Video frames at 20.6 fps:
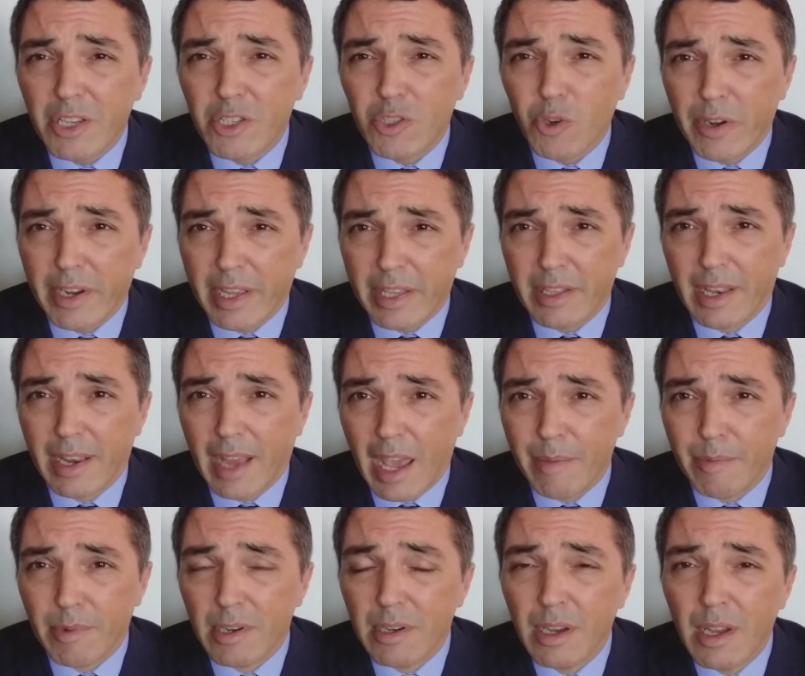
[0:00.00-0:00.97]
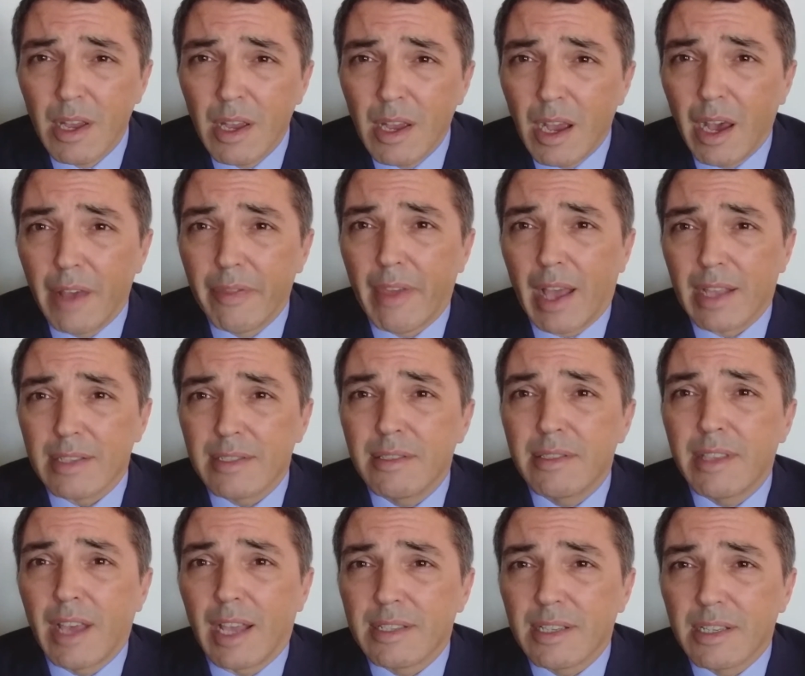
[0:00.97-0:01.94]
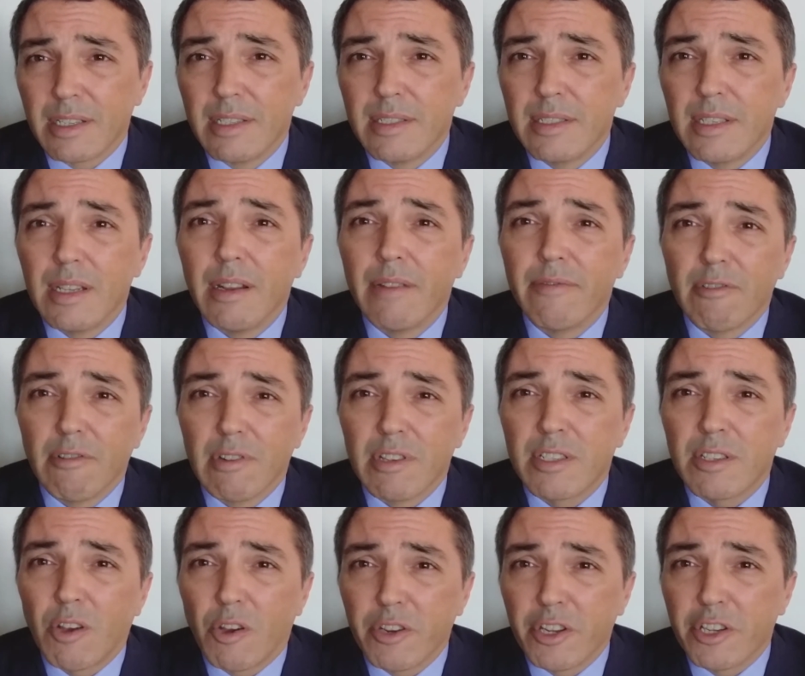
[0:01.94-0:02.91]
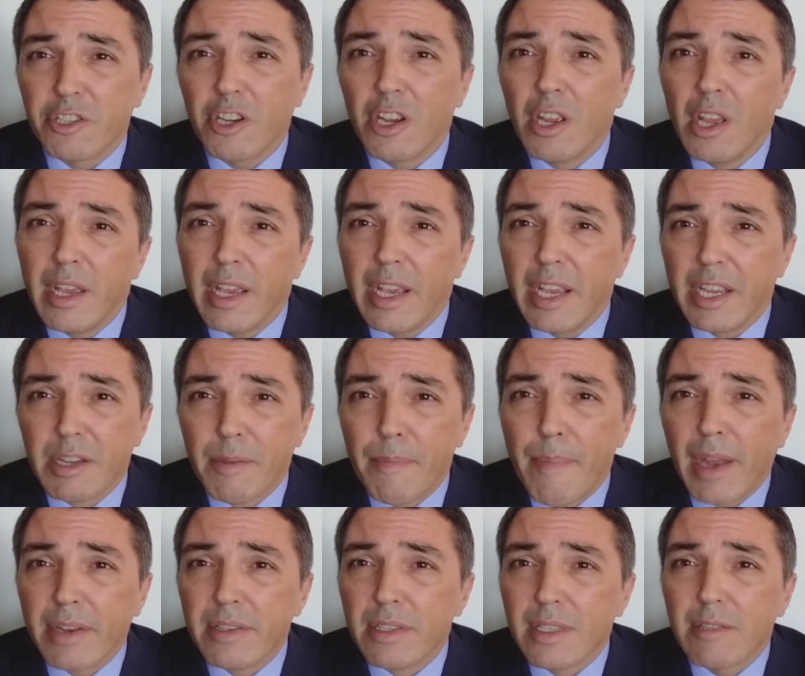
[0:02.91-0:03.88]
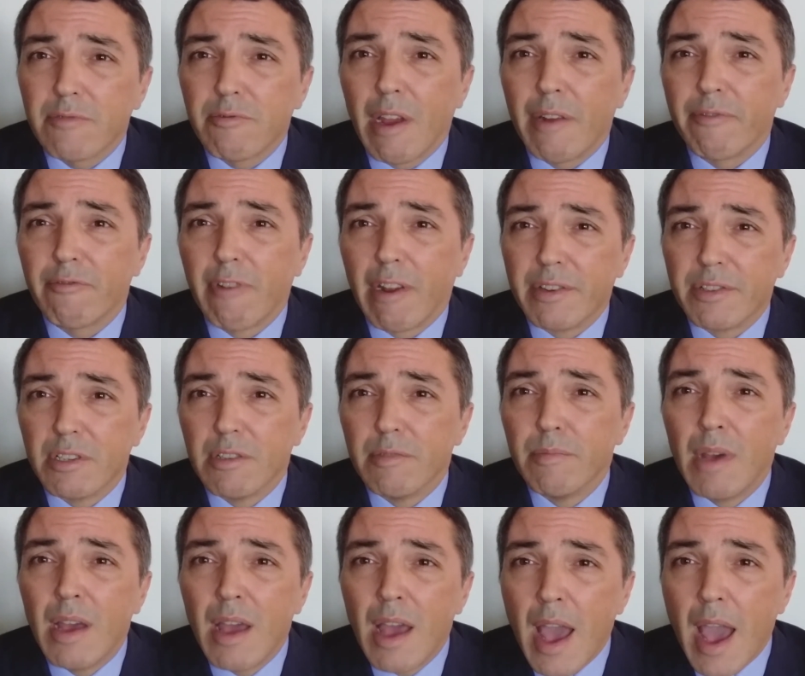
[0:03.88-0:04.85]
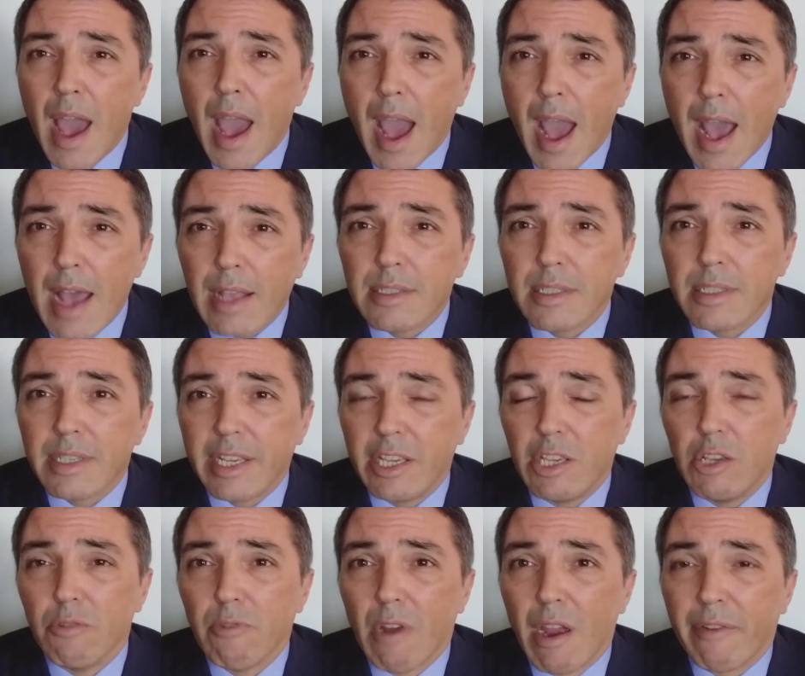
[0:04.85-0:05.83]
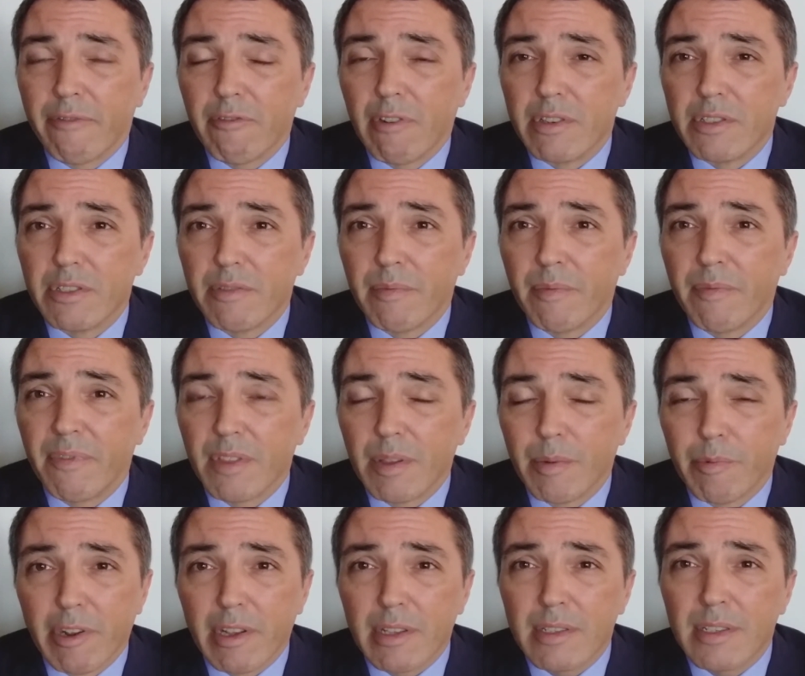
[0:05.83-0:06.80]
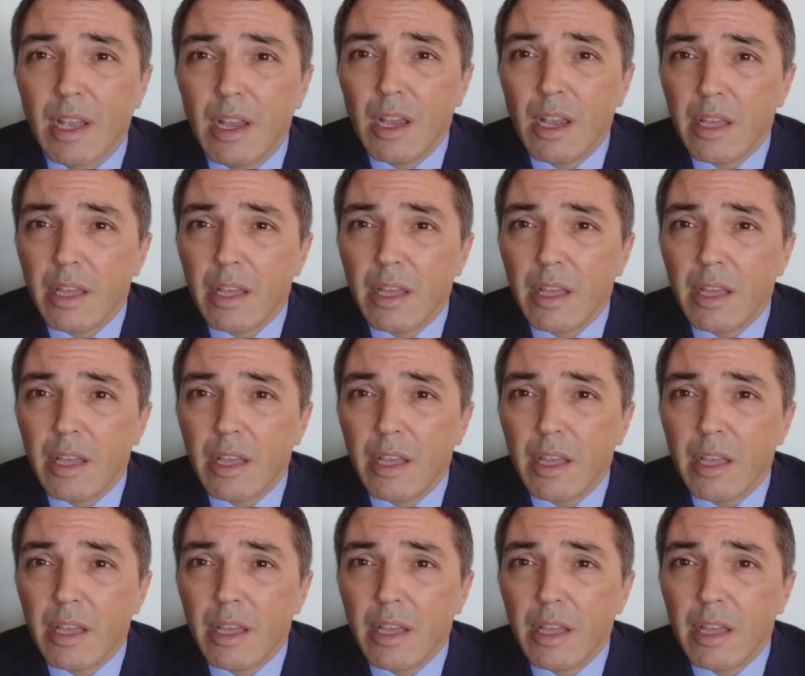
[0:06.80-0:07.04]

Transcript: joining the Labour, and that's going to deliver a Scottish independence referendum and an EU referendum for the Brits.